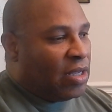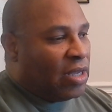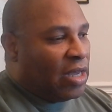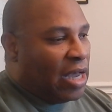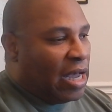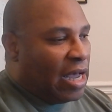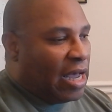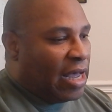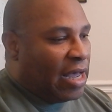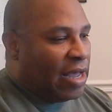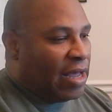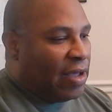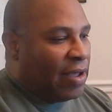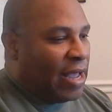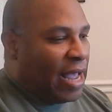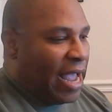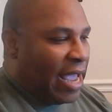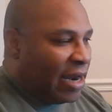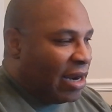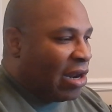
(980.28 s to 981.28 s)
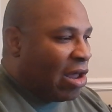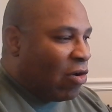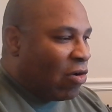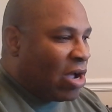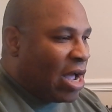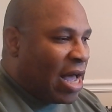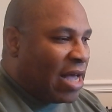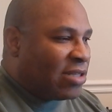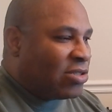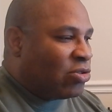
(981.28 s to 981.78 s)
Analog
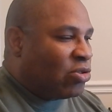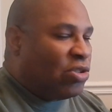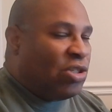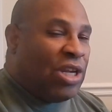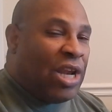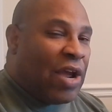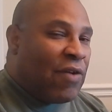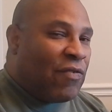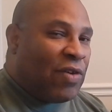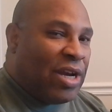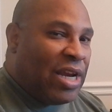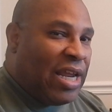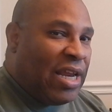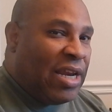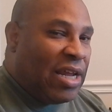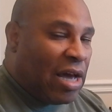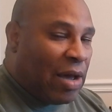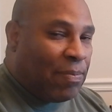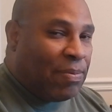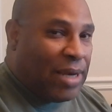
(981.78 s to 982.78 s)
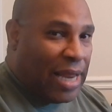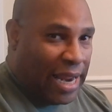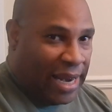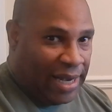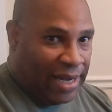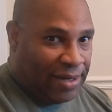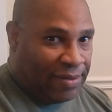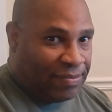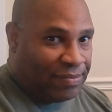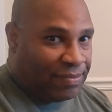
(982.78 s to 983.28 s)
consoles never need
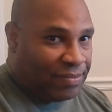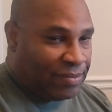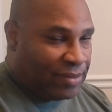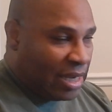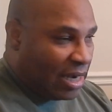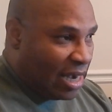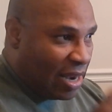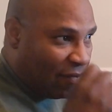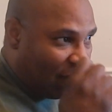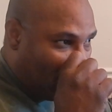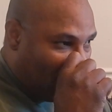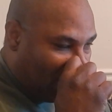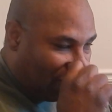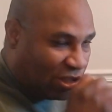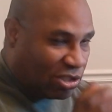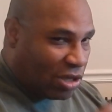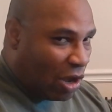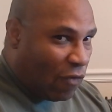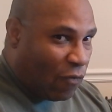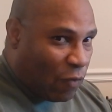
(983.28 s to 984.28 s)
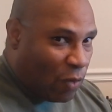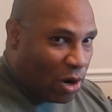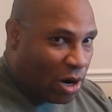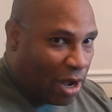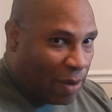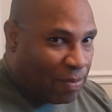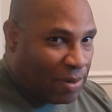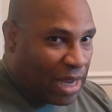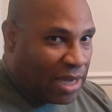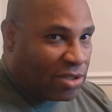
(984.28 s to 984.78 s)
updating. They never need software
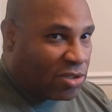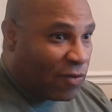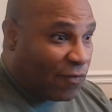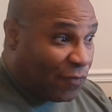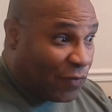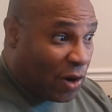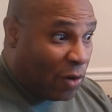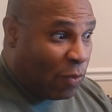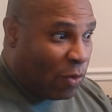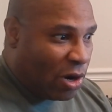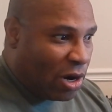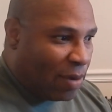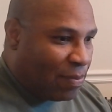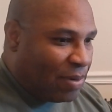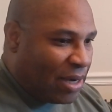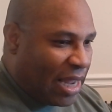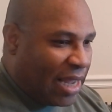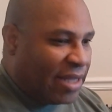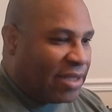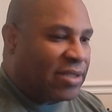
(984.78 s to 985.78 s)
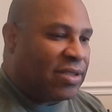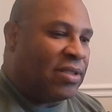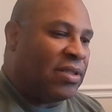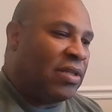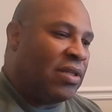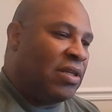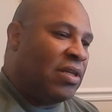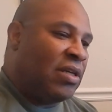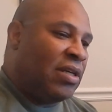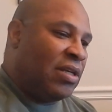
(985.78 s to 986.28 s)
updates or firmware updates.
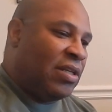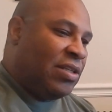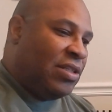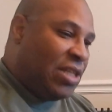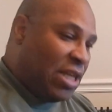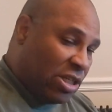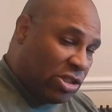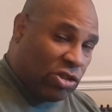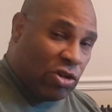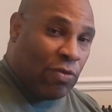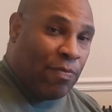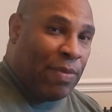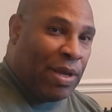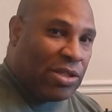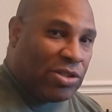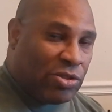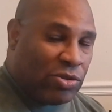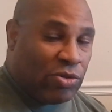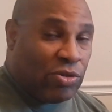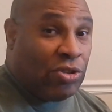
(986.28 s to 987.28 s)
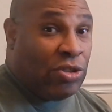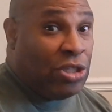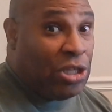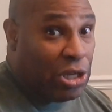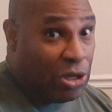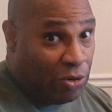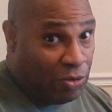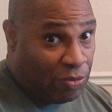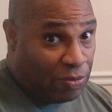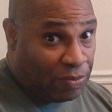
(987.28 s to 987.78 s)
Digital mixers
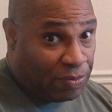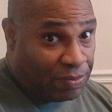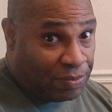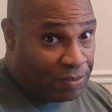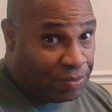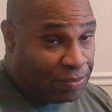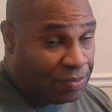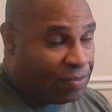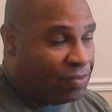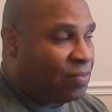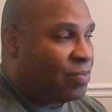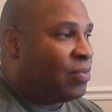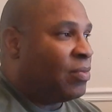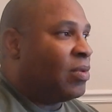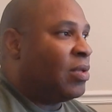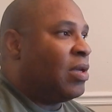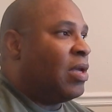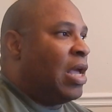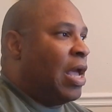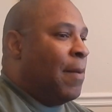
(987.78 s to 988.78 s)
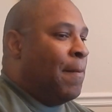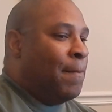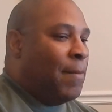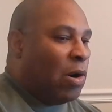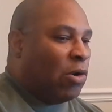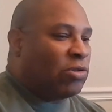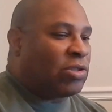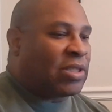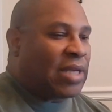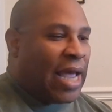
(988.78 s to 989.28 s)
do. In
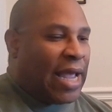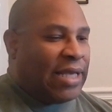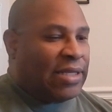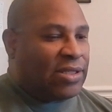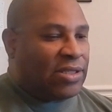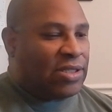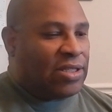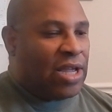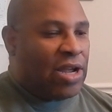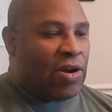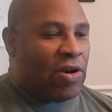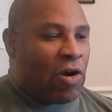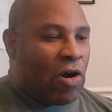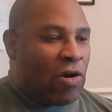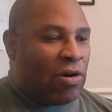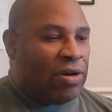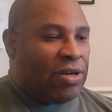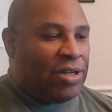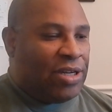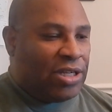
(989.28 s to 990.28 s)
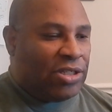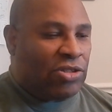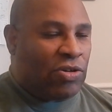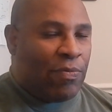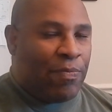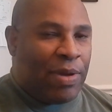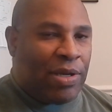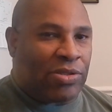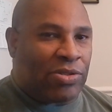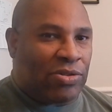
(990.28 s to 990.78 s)
most cases, there are digital
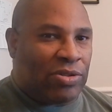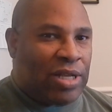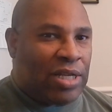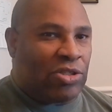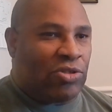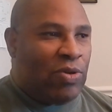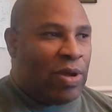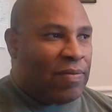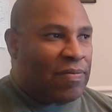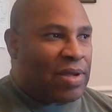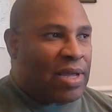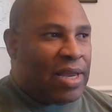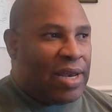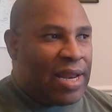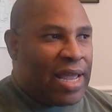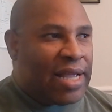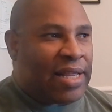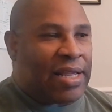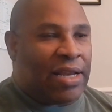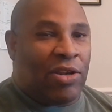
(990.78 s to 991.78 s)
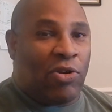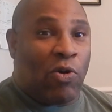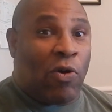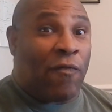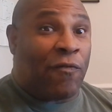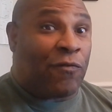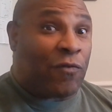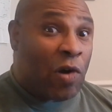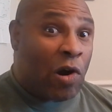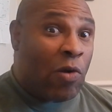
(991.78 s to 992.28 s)
mixers that you have to connect and do a
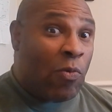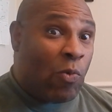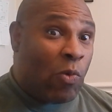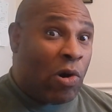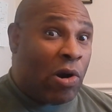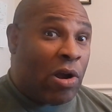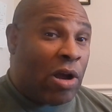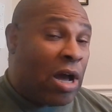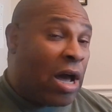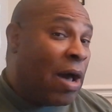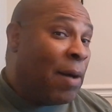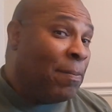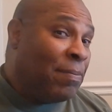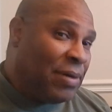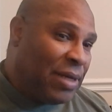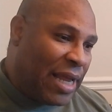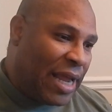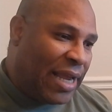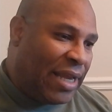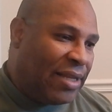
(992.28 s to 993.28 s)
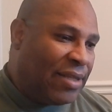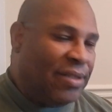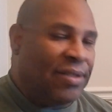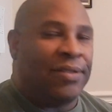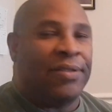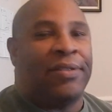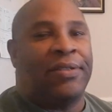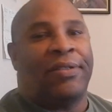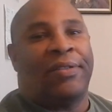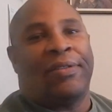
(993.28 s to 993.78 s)
firmware update
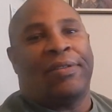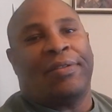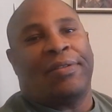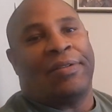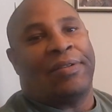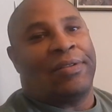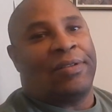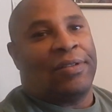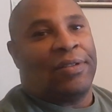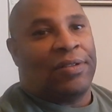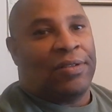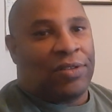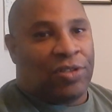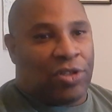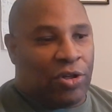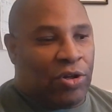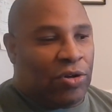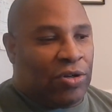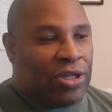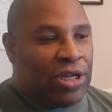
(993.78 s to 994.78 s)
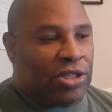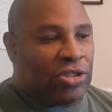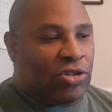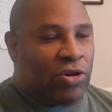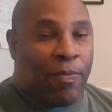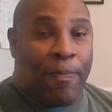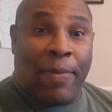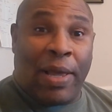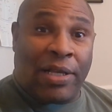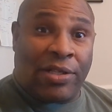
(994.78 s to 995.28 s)
to your digital
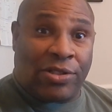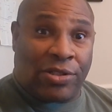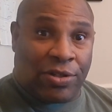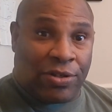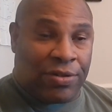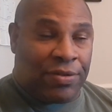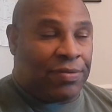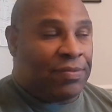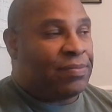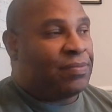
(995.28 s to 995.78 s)
mixer.